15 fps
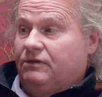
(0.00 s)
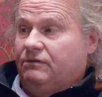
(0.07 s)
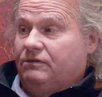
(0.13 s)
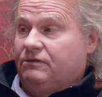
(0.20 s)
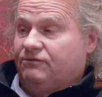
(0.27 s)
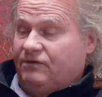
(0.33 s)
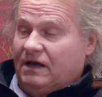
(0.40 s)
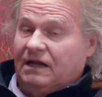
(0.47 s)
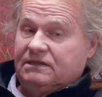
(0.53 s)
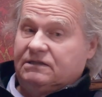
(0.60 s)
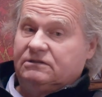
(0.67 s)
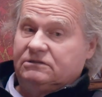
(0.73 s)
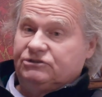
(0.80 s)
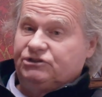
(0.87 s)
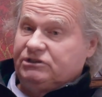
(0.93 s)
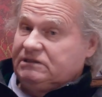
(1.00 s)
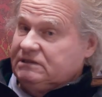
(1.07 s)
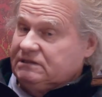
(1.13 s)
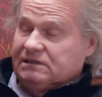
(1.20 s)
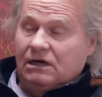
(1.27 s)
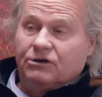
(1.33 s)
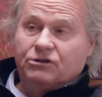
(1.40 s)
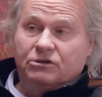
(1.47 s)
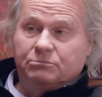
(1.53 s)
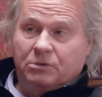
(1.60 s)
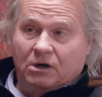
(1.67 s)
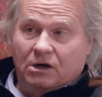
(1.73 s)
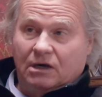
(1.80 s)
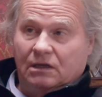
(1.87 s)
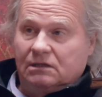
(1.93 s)
the, the fact that the genie's out of the
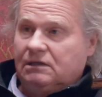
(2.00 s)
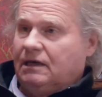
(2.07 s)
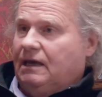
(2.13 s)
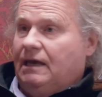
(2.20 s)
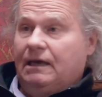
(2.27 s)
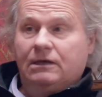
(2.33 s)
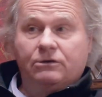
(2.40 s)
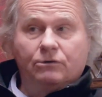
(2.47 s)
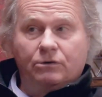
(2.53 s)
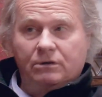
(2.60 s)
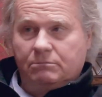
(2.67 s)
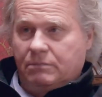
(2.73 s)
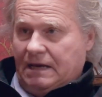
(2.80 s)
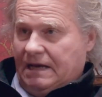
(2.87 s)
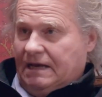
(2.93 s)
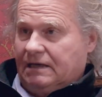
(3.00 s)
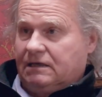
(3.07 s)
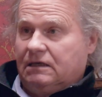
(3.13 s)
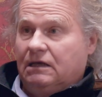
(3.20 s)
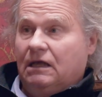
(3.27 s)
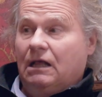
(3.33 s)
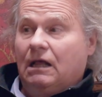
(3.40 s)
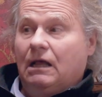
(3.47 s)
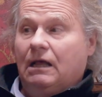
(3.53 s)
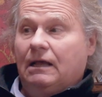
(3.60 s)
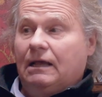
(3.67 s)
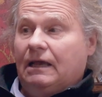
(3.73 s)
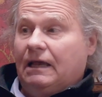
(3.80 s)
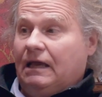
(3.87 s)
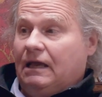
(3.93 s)
bottle ain't going back
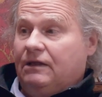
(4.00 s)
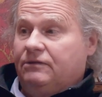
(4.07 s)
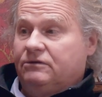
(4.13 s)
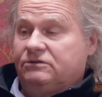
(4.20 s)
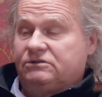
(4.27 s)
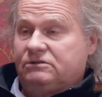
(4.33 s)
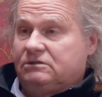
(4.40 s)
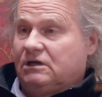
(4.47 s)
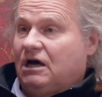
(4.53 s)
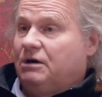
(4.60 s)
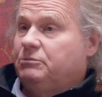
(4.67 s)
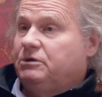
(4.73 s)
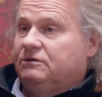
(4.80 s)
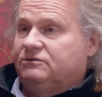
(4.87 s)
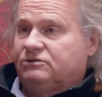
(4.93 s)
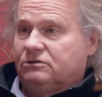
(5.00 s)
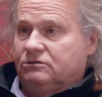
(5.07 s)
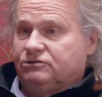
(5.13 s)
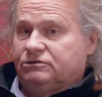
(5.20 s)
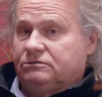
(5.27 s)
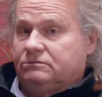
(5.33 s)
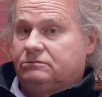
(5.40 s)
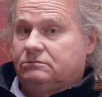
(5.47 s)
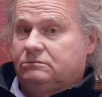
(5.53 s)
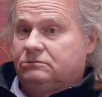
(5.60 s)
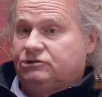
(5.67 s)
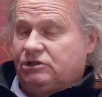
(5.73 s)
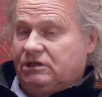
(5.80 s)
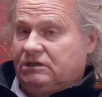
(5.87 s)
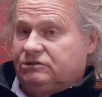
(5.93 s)
and the tsunami of social
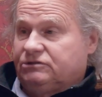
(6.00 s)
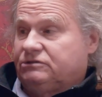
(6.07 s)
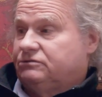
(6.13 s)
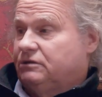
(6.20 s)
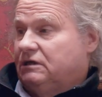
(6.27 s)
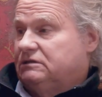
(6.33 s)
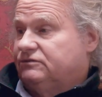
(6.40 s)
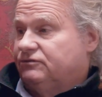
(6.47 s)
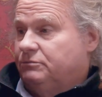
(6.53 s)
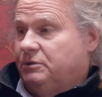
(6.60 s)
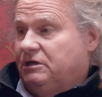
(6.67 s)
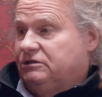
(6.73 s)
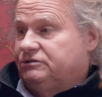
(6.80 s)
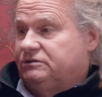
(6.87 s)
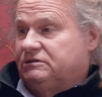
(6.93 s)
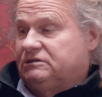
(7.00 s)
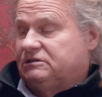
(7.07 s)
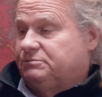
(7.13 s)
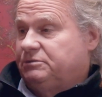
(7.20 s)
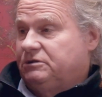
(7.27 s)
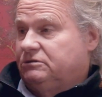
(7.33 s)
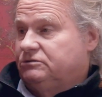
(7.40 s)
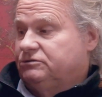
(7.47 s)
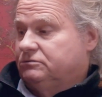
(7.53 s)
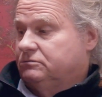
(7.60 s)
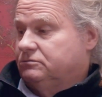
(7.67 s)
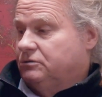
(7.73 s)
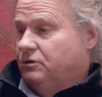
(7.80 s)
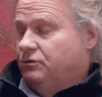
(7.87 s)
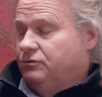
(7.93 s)
change and transformation and spiritual
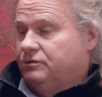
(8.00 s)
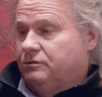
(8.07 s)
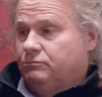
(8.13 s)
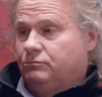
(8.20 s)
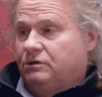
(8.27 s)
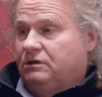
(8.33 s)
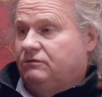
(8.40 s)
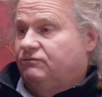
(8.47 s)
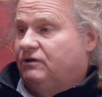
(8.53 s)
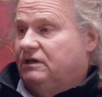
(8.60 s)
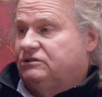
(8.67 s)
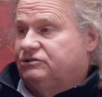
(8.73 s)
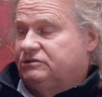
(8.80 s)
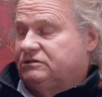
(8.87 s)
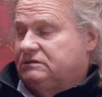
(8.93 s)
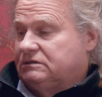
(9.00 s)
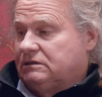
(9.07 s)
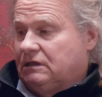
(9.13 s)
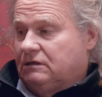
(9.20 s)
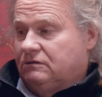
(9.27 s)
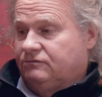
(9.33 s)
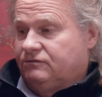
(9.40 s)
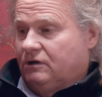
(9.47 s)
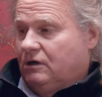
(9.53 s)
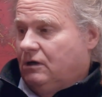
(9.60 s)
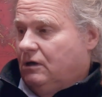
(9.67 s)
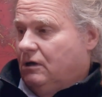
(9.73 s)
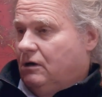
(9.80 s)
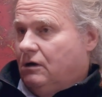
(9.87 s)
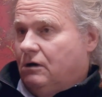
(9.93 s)
growth and reinvention of
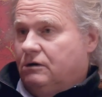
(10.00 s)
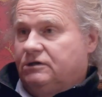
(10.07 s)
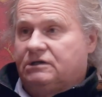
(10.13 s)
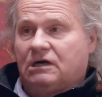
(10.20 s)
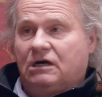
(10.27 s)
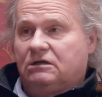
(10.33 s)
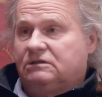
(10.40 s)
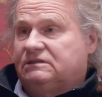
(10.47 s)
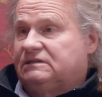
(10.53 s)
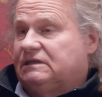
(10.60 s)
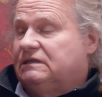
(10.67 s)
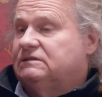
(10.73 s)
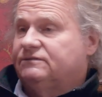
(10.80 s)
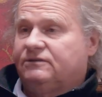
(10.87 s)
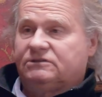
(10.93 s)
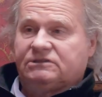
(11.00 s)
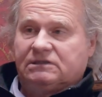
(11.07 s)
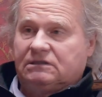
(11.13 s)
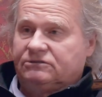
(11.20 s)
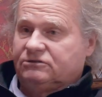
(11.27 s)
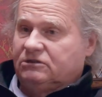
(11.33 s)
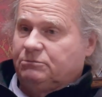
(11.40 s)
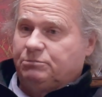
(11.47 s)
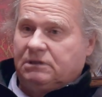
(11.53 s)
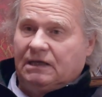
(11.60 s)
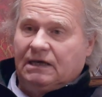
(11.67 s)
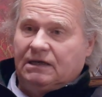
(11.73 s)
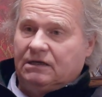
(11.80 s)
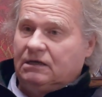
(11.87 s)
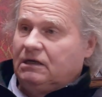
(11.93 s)
our entire sense of ourselves and the
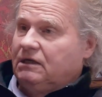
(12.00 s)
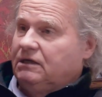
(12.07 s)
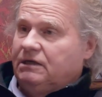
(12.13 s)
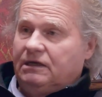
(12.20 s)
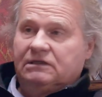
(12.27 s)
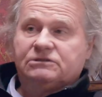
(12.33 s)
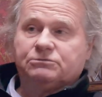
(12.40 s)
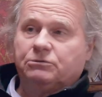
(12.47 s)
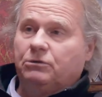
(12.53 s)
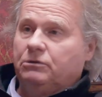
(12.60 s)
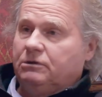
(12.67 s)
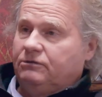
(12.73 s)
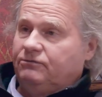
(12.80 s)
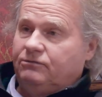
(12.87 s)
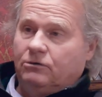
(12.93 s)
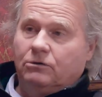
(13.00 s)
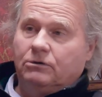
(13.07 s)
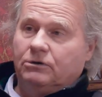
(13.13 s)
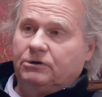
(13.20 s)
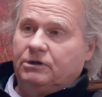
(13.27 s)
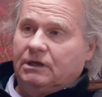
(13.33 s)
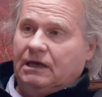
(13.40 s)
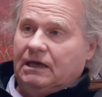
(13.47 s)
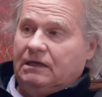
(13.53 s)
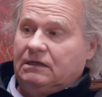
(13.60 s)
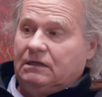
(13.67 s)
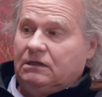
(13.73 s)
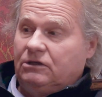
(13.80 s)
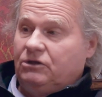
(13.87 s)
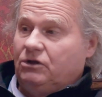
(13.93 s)
planet, it's rolling forward.
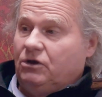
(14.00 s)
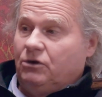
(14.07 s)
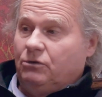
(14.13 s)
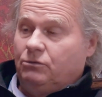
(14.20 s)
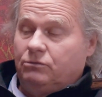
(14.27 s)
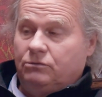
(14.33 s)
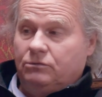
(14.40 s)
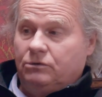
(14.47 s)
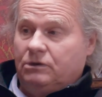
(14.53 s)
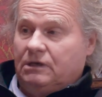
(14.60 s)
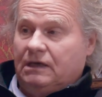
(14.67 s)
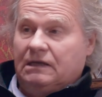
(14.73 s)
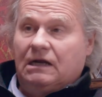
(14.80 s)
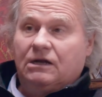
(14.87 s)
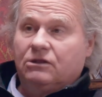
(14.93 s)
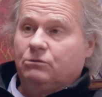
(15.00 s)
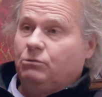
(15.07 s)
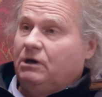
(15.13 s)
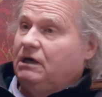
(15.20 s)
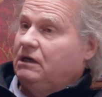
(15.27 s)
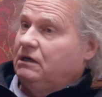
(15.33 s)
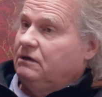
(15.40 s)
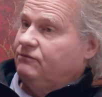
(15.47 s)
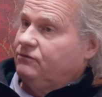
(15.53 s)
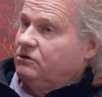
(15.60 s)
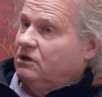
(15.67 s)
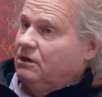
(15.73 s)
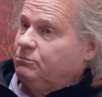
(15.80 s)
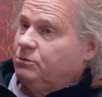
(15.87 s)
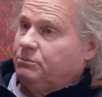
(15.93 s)
And, you know, get out of the way if you're
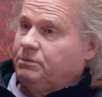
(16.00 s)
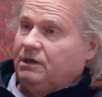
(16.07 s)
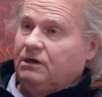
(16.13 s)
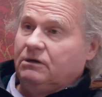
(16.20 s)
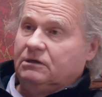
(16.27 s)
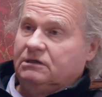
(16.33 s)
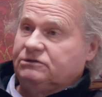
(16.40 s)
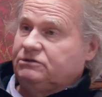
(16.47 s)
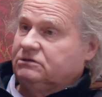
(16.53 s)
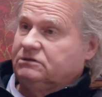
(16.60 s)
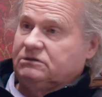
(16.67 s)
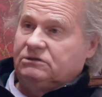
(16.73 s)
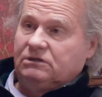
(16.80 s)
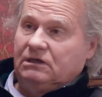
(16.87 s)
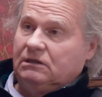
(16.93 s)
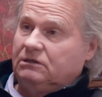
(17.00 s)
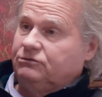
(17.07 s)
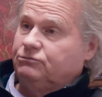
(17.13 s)
not prepared because it'll